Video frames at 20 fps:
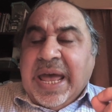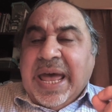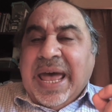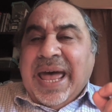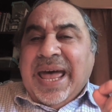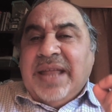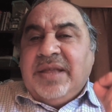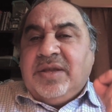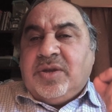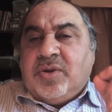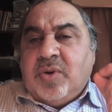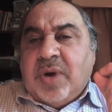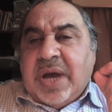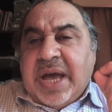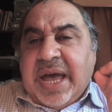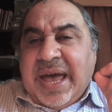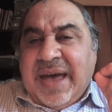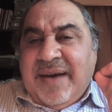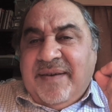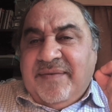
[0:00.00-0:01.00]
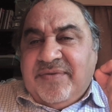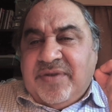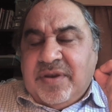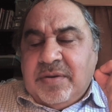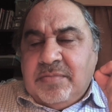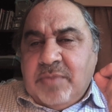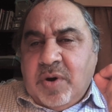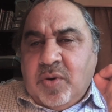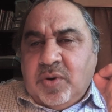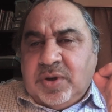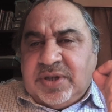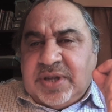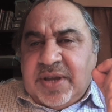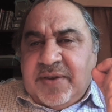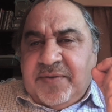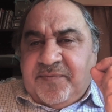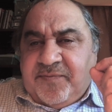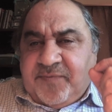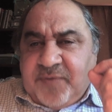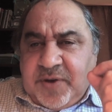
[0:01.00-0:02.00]
and to have the most
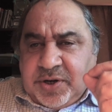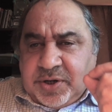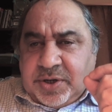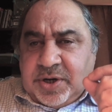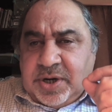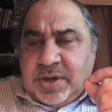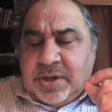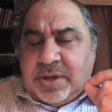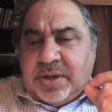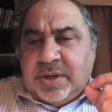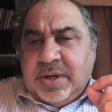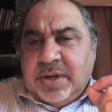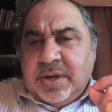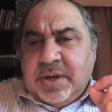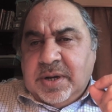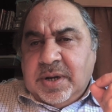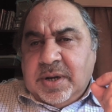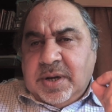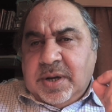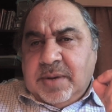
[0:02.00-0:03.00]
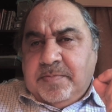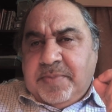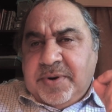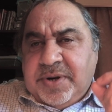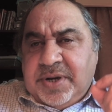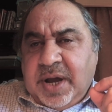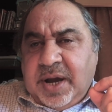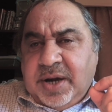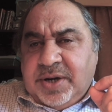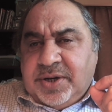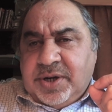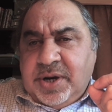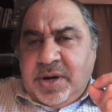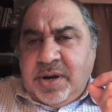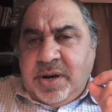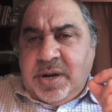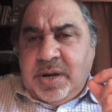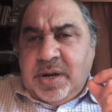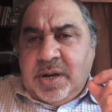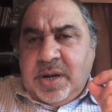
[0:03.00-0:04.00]
efficient production